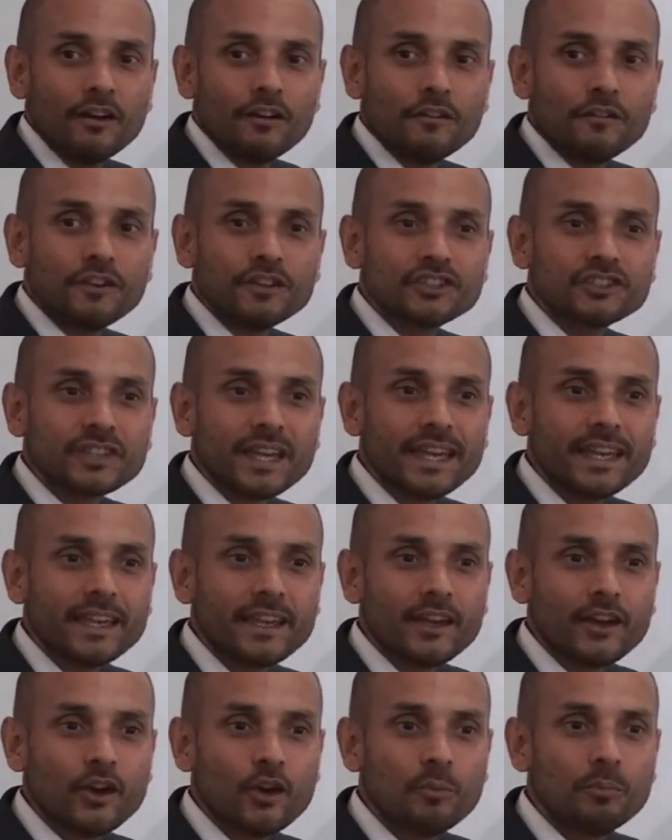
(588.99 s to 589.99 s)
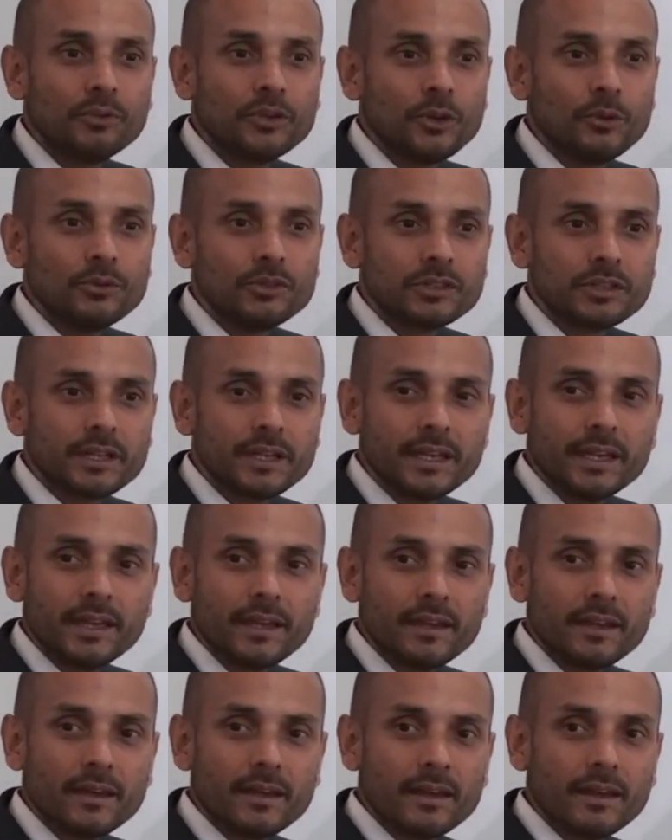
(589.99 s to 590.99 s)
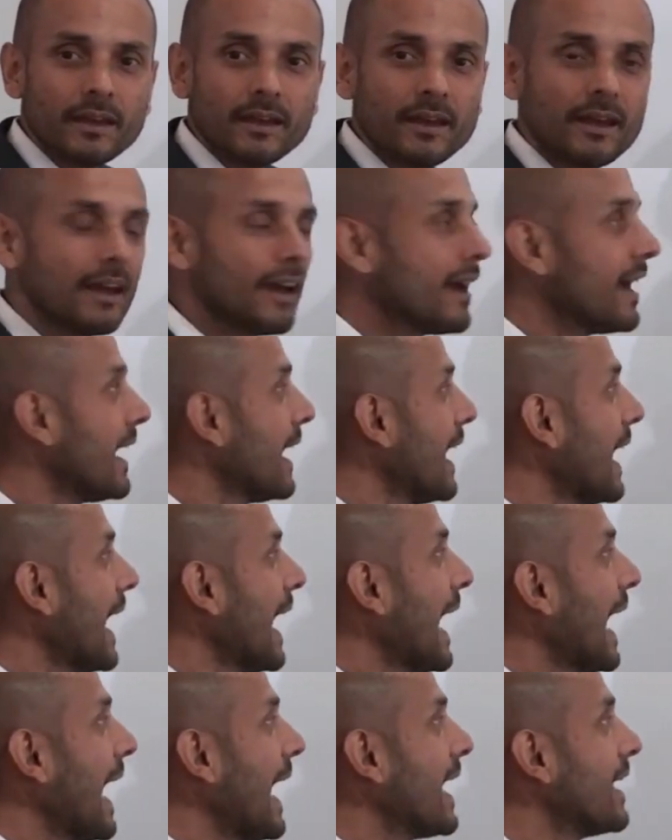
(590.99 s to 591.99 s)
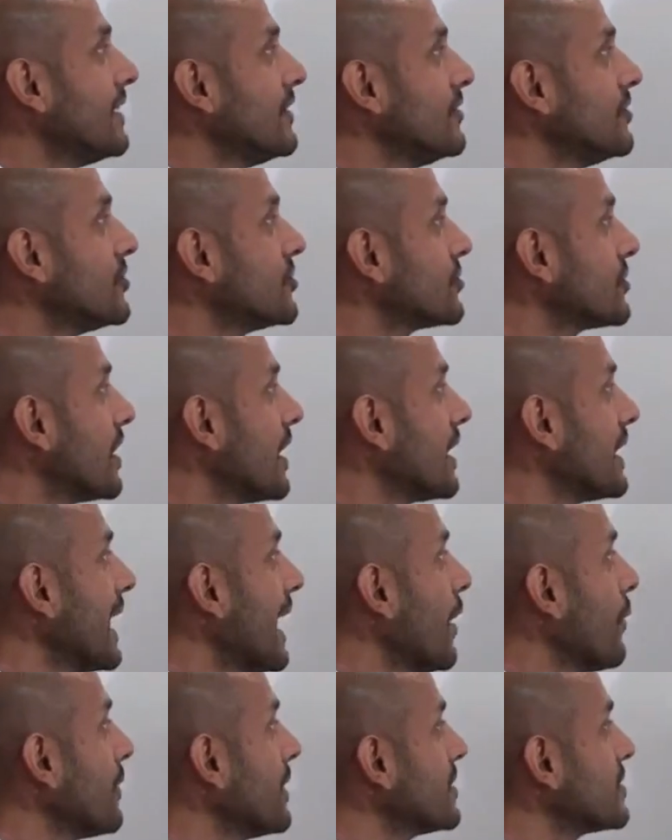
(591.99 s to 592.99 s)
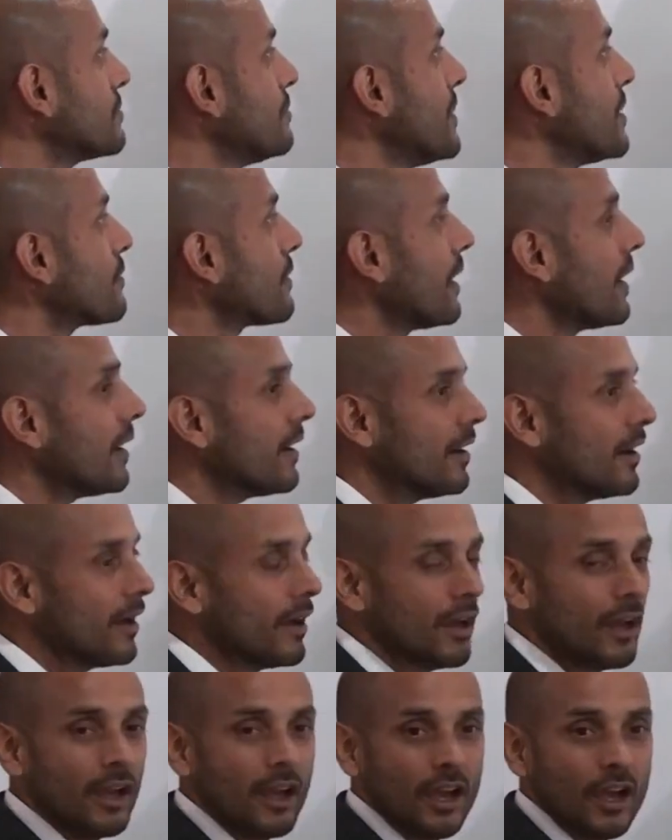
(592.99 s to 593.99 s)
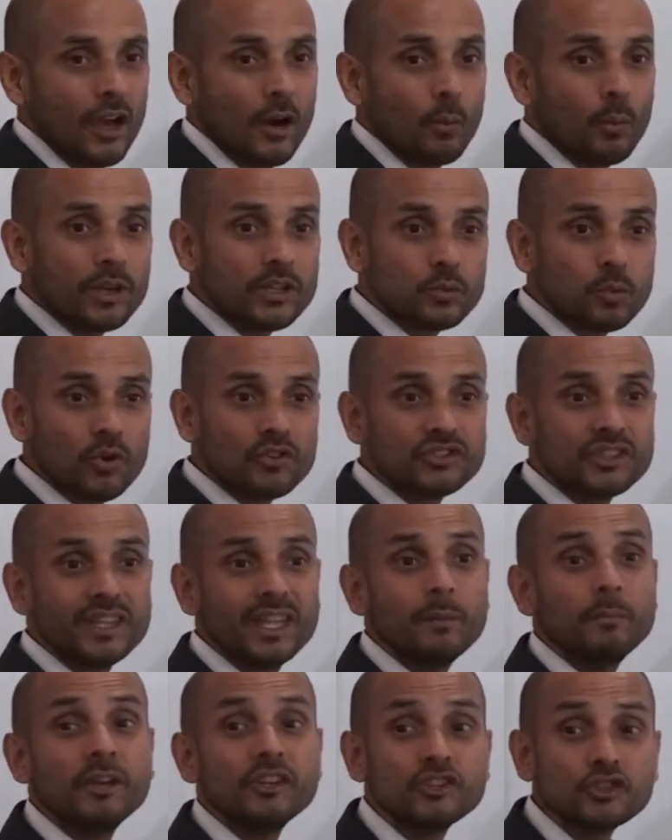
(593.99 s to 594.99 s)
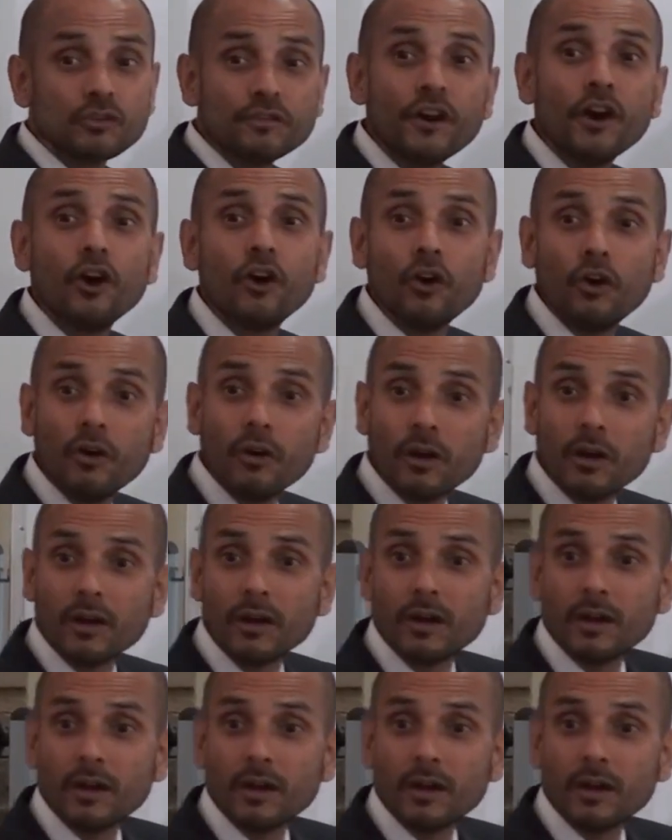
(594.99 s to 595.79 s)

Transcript: forsake her beauty and allow this mirror, which was an image of her,